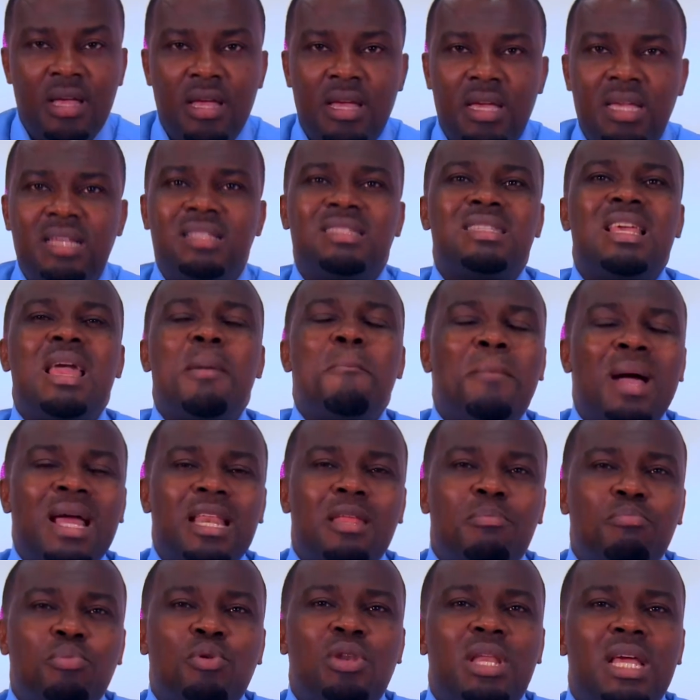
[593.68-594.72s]
It's a
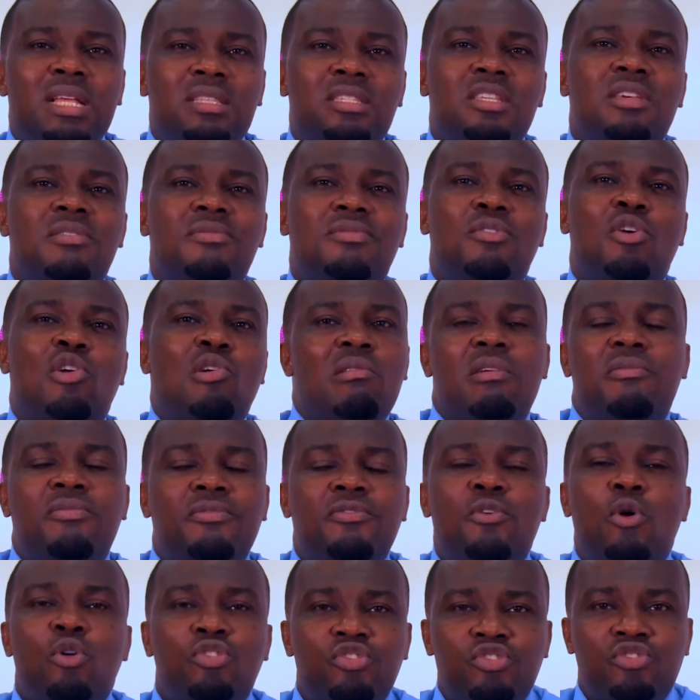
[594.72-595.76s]
manipulative or a
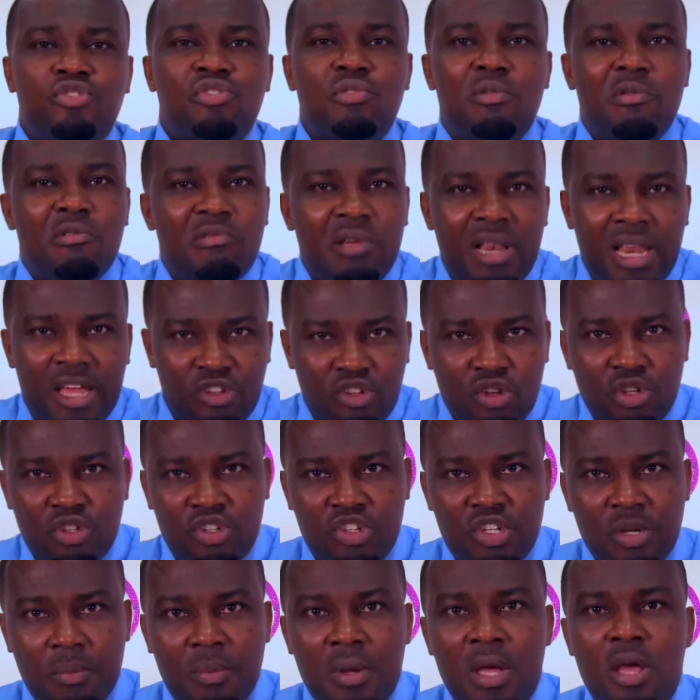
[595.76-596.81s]
forced
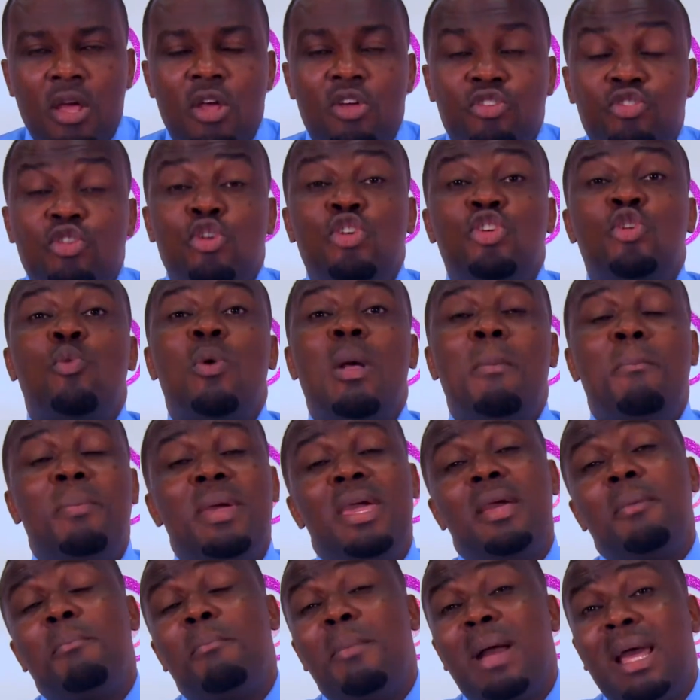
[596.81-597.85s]
relationship. So you were
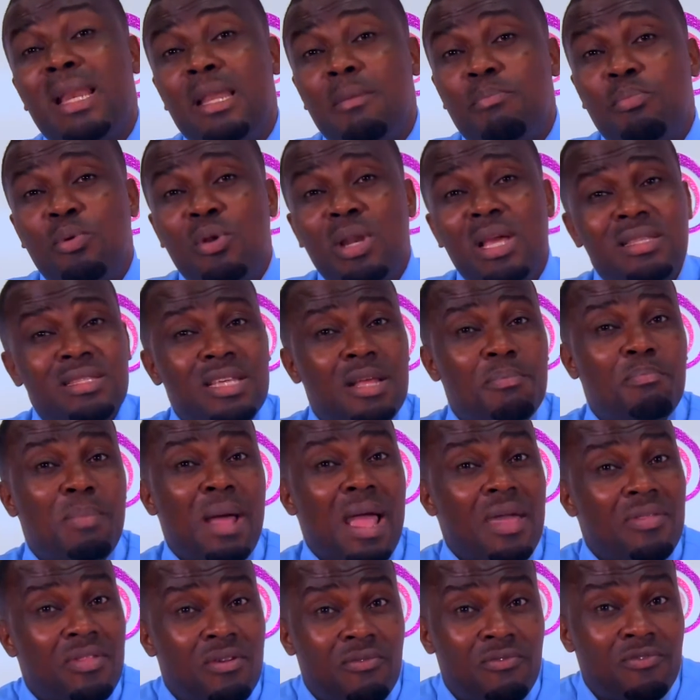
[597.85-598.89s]
being manipulated
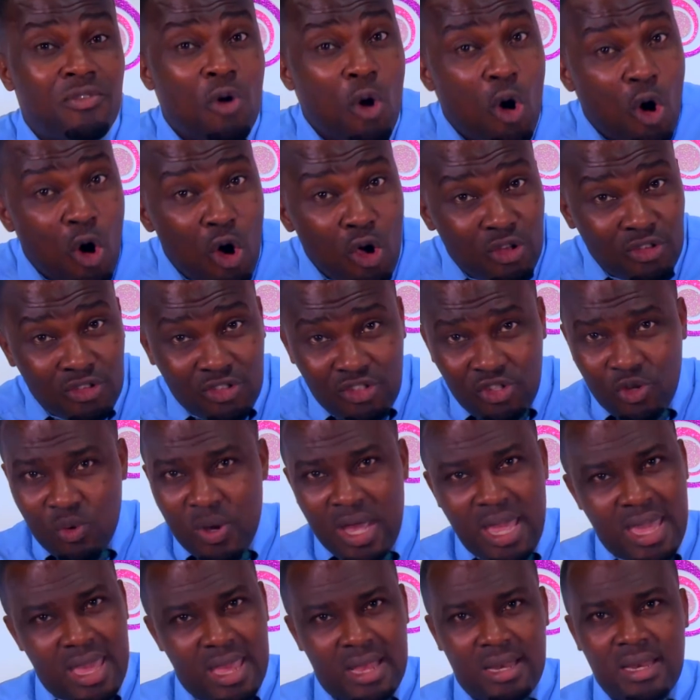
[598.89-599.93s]
by the voice you
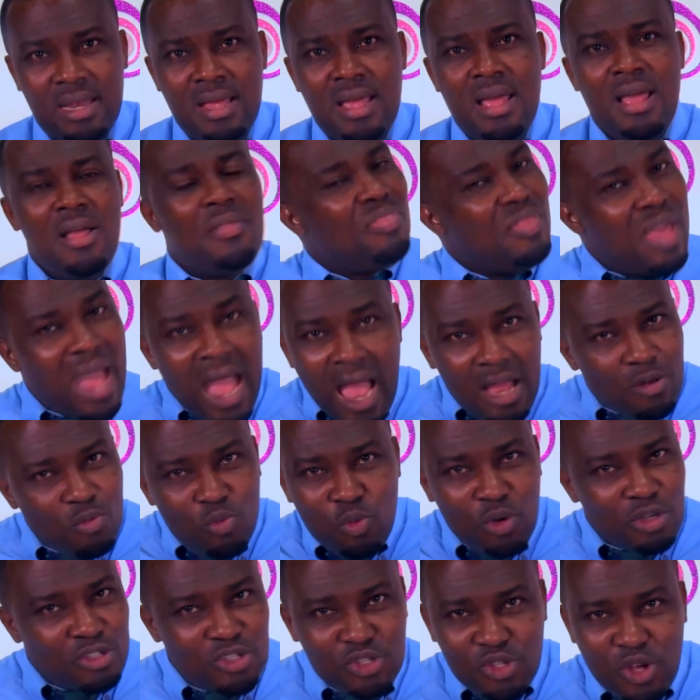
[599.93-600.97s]
heard. That
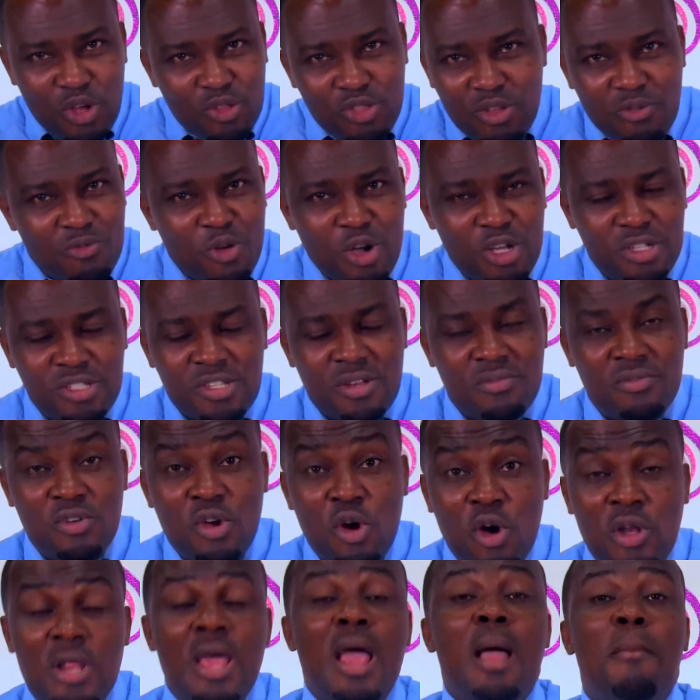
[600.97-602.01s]
was not the voice of
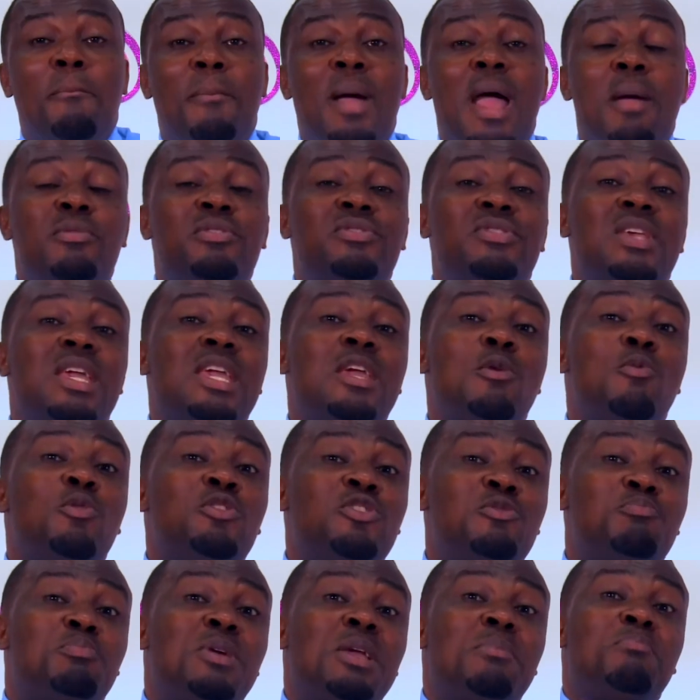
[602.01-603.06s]
God. Bible says he will
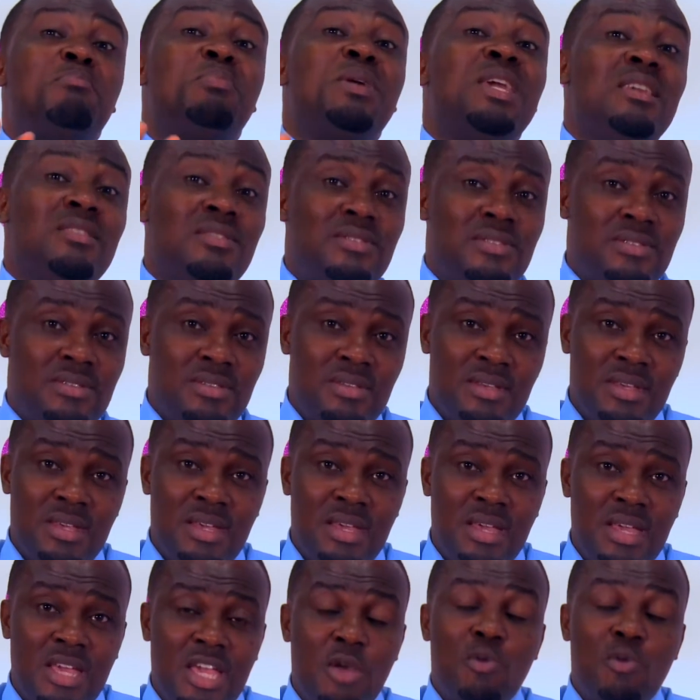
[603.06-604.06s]
speak peace. He